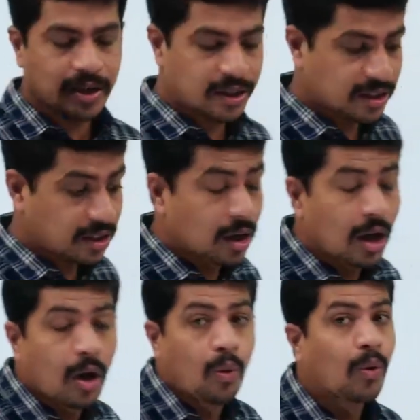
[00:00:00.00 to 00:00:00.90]
condition.
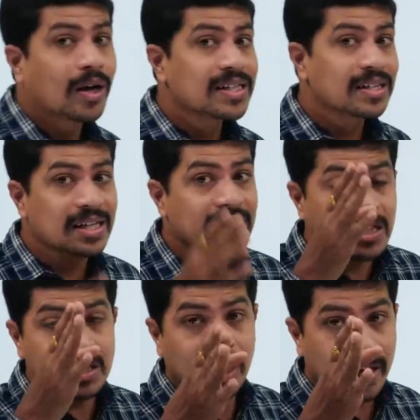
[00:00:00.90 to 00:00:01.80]
What is the
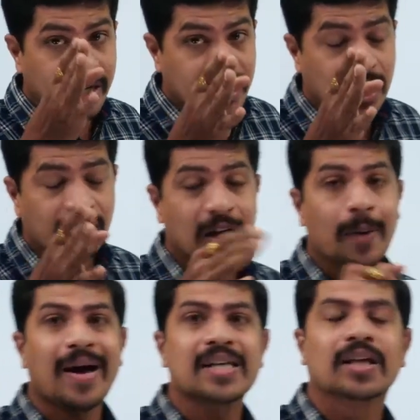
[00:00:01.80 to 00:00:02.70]
initial condition of a
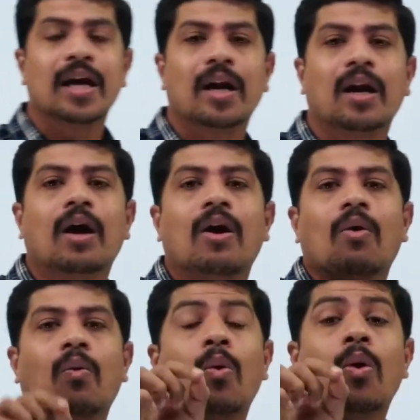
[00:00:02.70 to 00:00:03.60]
capacitor?
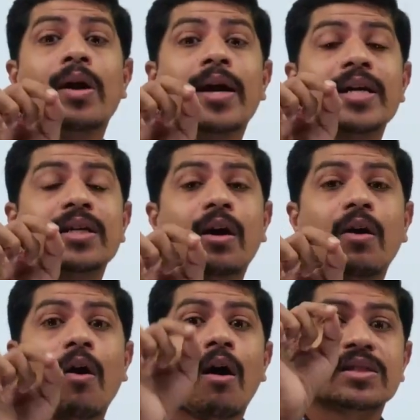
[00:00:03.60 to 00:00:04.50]
Voltage
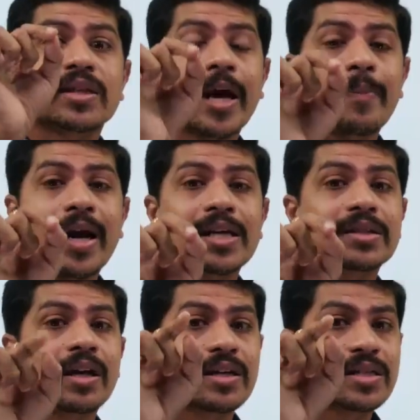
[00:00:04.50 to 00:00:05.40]
across a
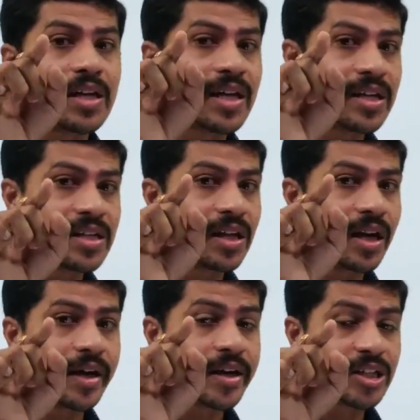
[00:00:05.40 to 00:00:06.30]
capacitor is the initial
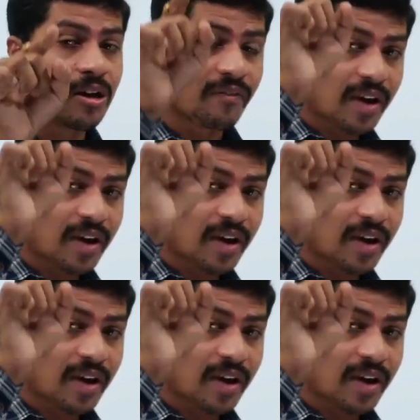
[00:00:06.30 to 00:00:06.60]
condition of